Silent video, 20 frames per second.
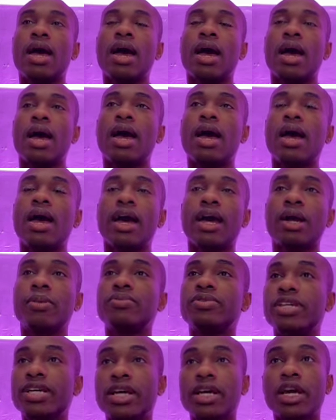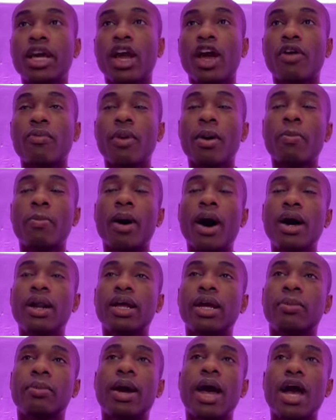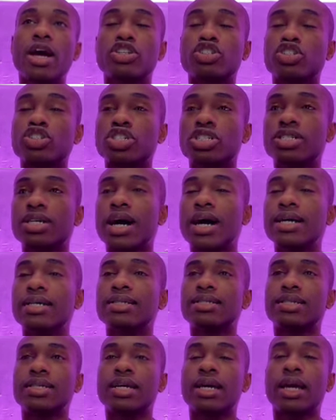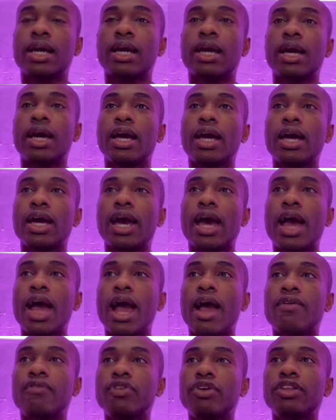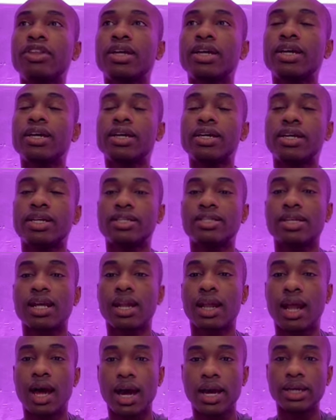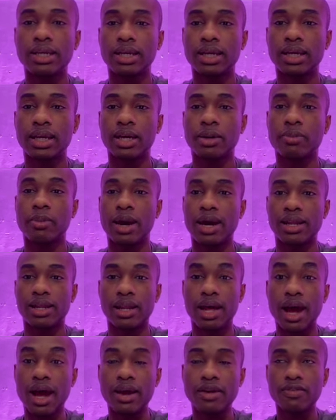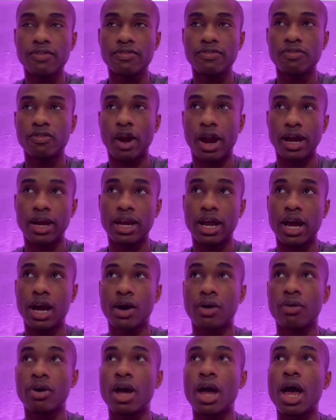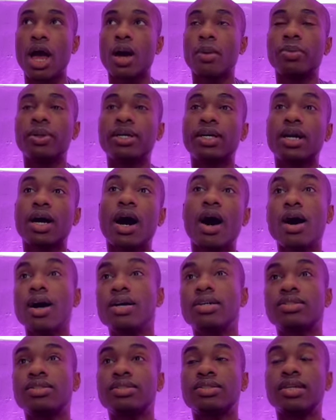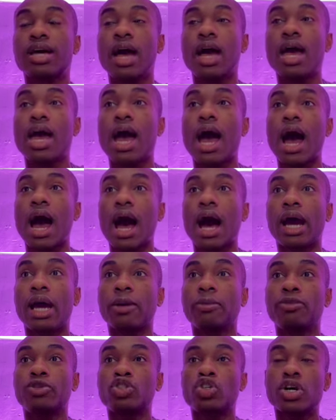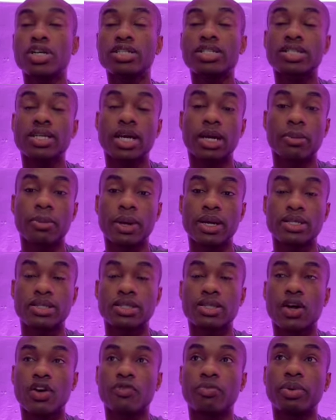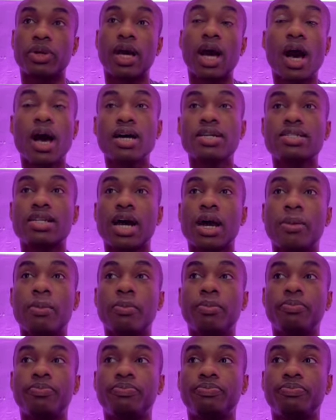and I'm taking care of my body, I'm exercising. Everything is aligning in my life right now because I am trusting in myself, because I'm